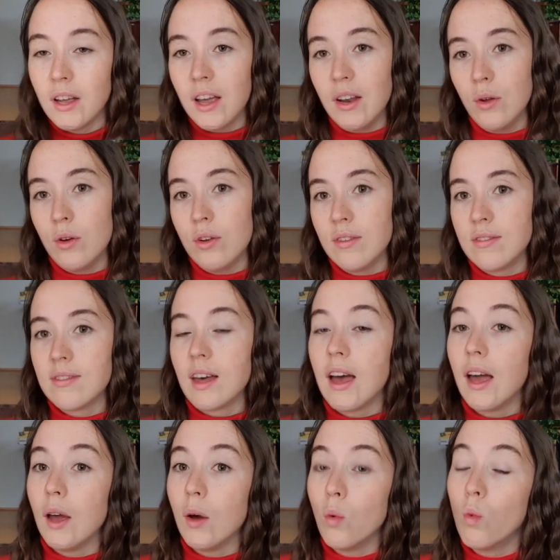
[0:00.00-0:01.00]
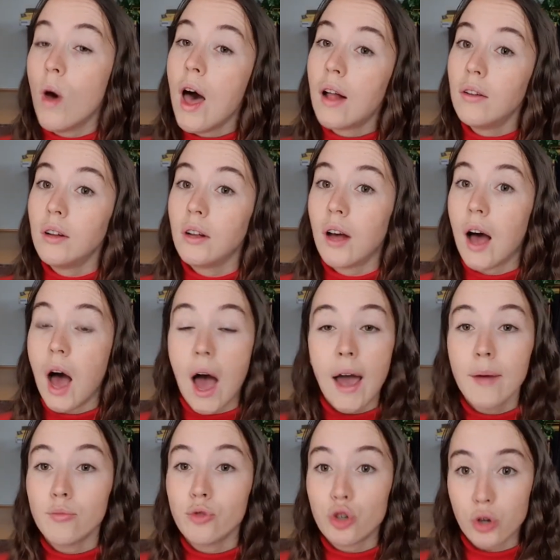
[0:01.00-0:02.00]
And you can say, well,
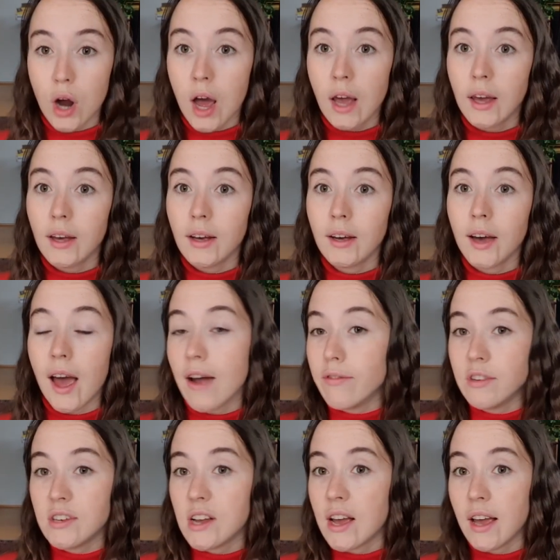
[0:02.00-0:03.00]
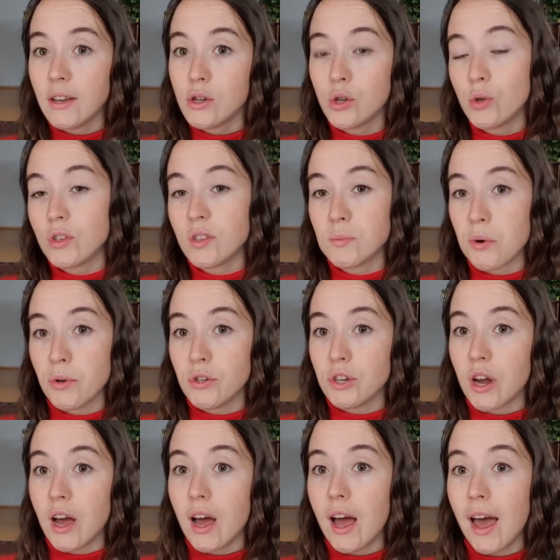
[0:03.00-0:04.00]
I'm trying every day to do exposure
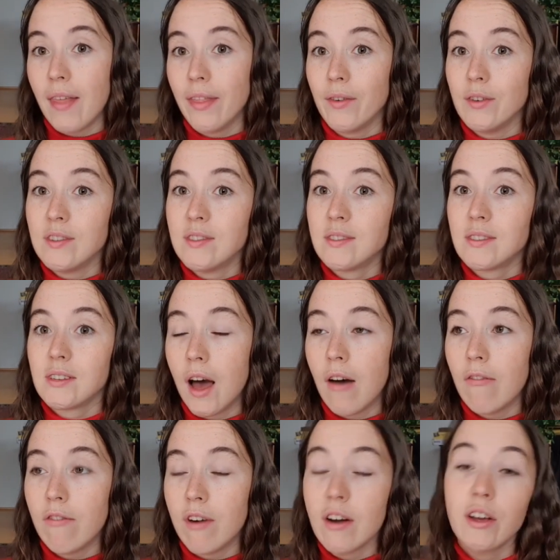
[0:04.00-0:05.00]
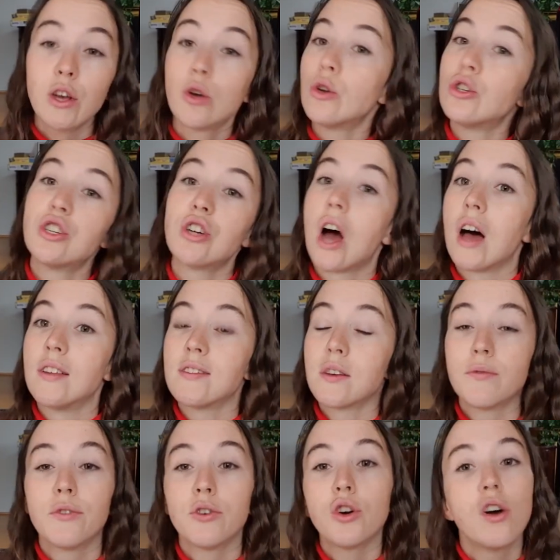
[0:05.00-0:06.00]
and there's a very good chance
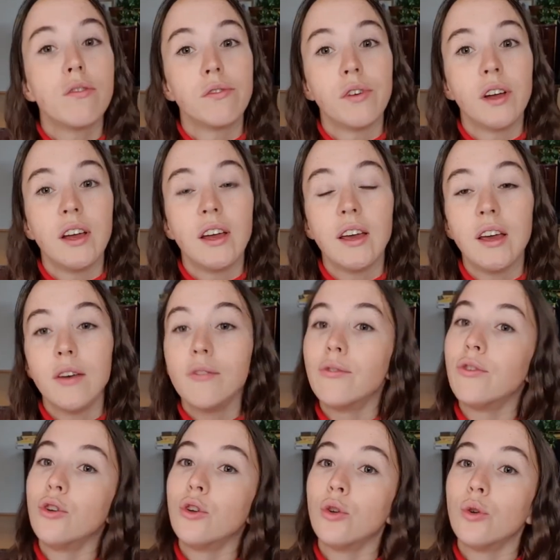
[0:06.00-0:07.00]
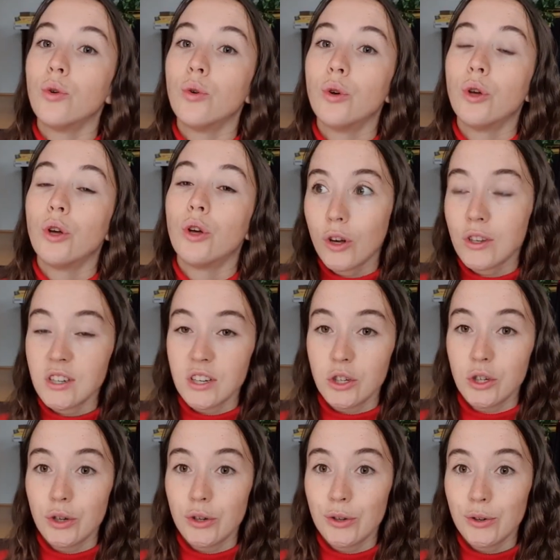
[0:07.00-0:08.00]
of recovery if you
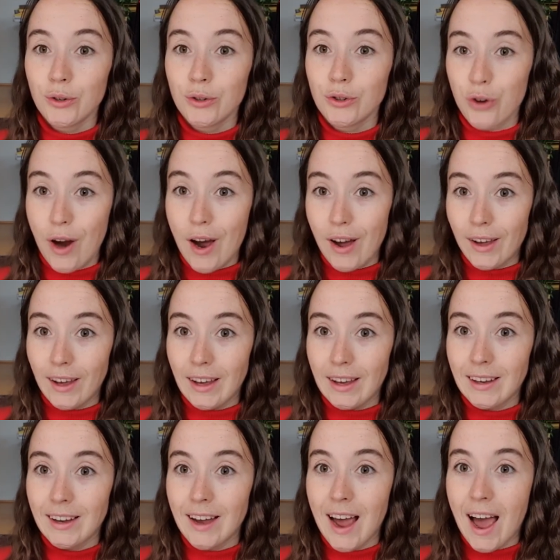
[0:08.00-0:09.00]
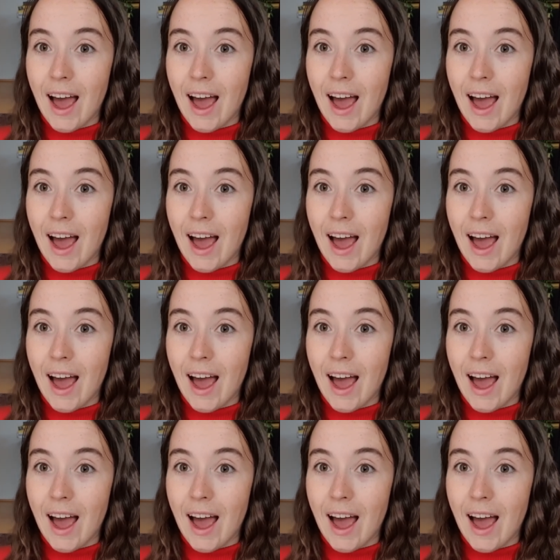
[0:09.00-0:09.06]
continue trying,